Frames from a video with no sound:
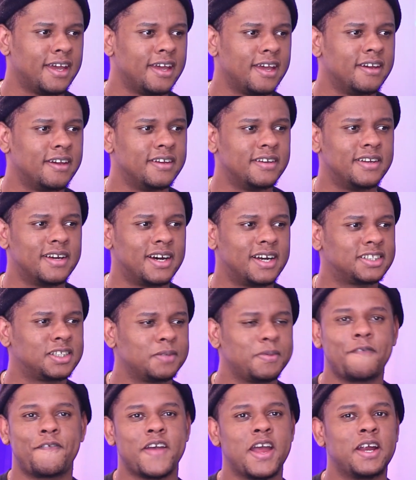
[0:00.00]
And uh, to
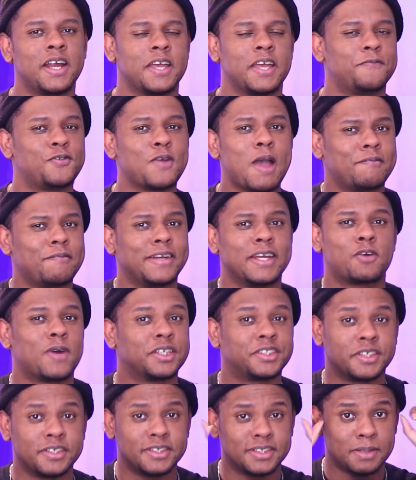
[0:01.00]
be fair, if you have any
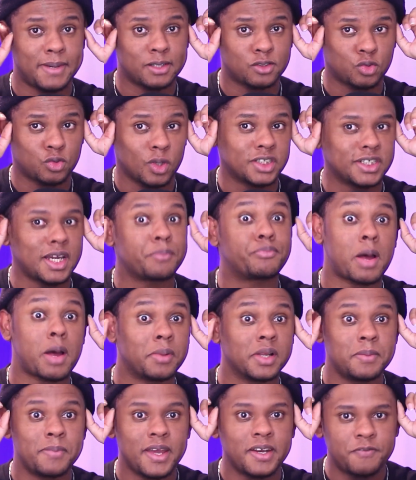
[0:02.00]
questions about Twitch, I
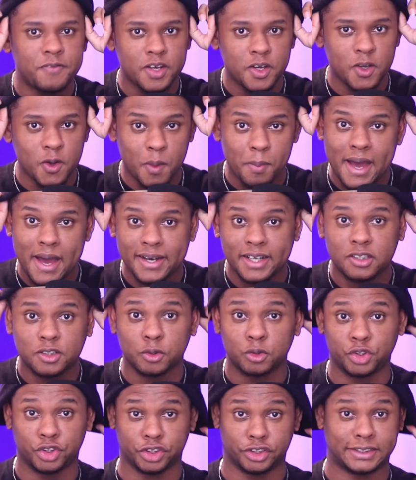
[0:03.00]
probably made a video about it.
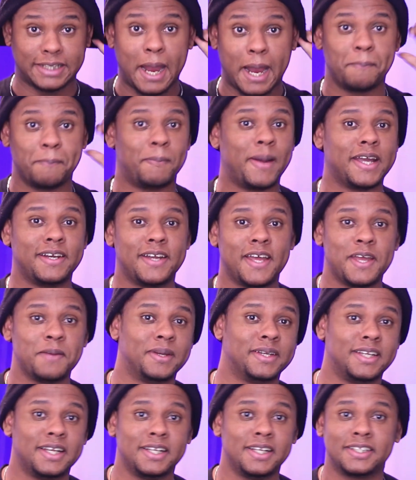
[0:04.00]
So just type my name
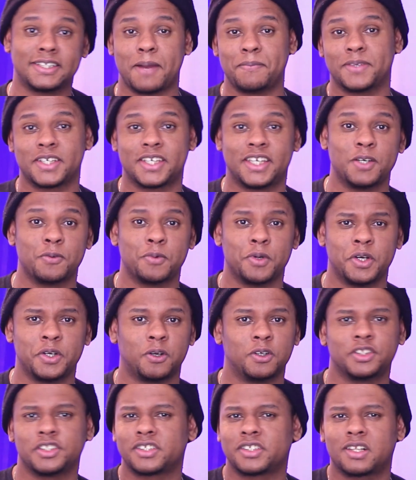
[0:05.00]
and then type the keyword
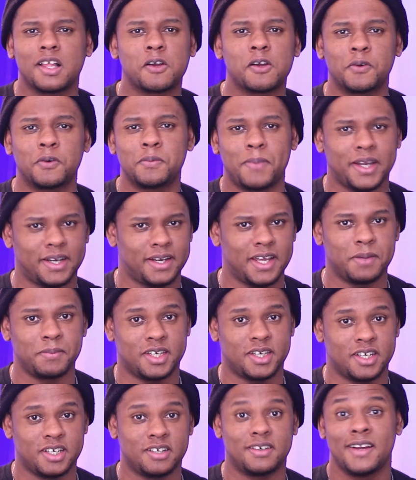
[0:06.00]
or just click on my name
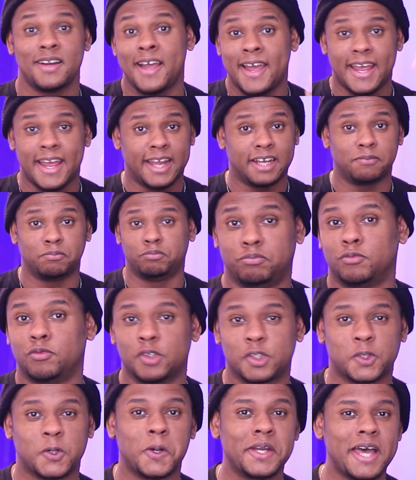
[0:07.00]
here and
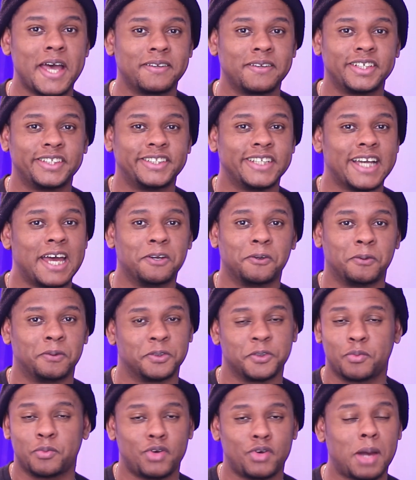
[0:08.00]
scroll down the channel.
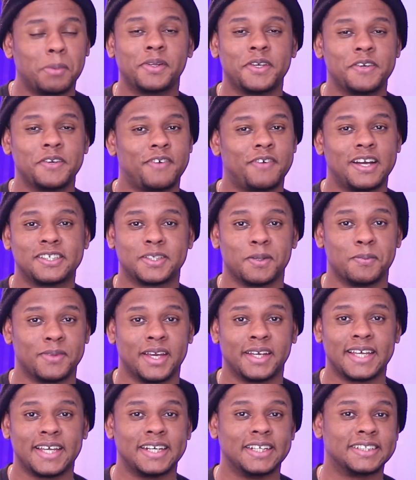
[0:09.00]
You'll probably find
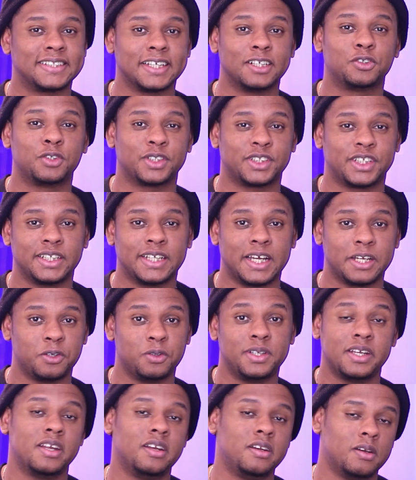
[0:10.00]
something that is interesting that you
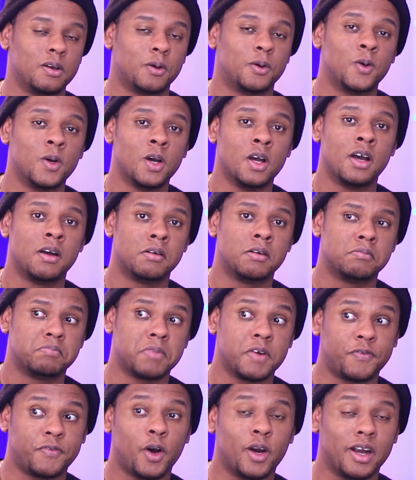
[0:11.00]
didn't know
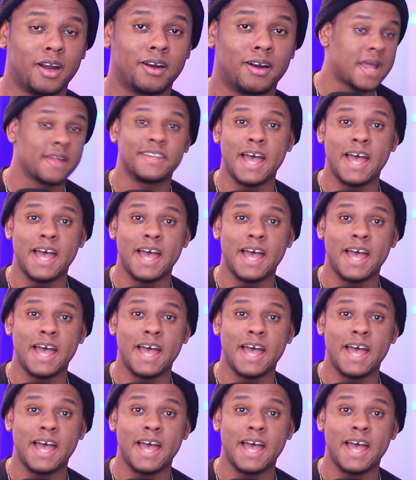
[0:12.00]
before.